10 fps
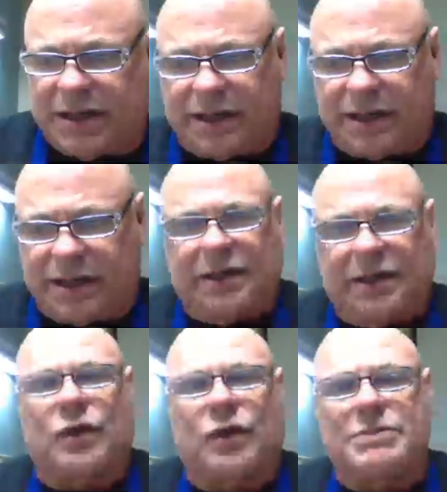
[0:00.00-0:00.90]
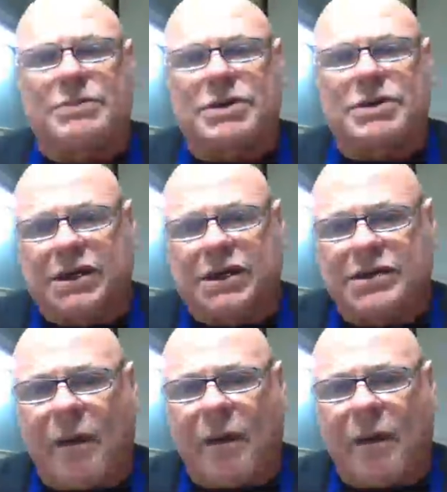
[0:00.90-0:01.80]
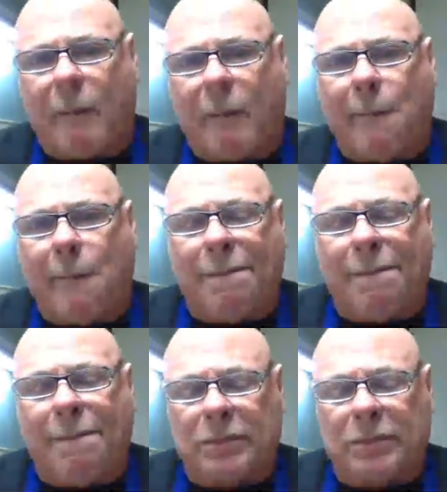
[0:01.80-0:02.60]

voting had a lot to do with it, but